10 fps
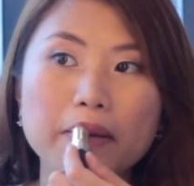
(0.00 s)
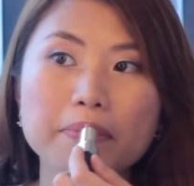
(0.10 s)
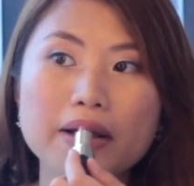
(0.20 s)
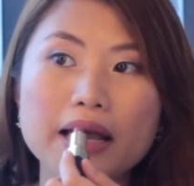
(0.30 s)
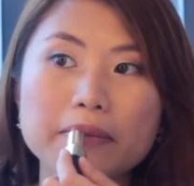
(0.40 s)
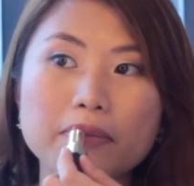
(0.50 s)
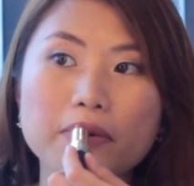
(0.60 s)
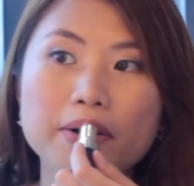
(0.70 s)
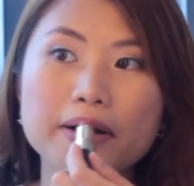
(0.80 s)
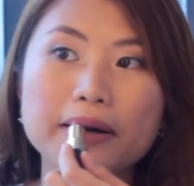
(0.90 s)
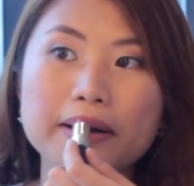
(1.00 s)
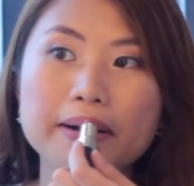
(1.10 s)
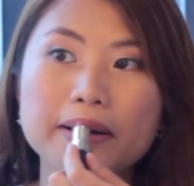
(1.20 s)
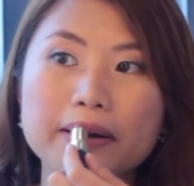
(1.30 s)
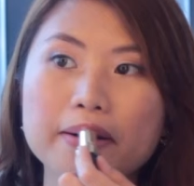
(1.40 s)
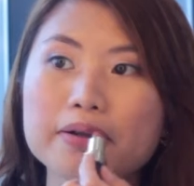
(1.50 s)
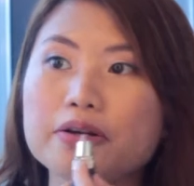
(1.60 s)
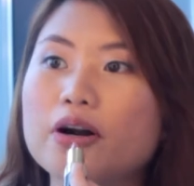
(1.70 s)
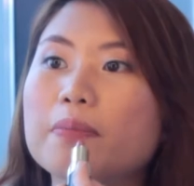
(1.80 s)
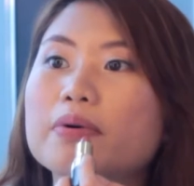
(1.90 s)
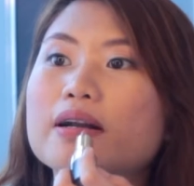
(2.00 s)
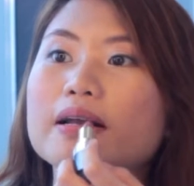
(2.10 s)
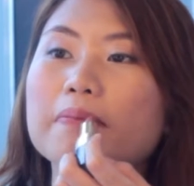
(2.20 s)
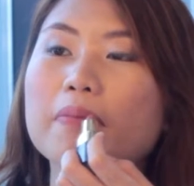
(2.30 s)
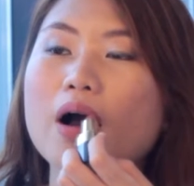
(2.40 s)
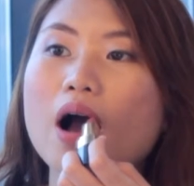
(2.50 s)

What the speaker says: Apply more on your upper lip.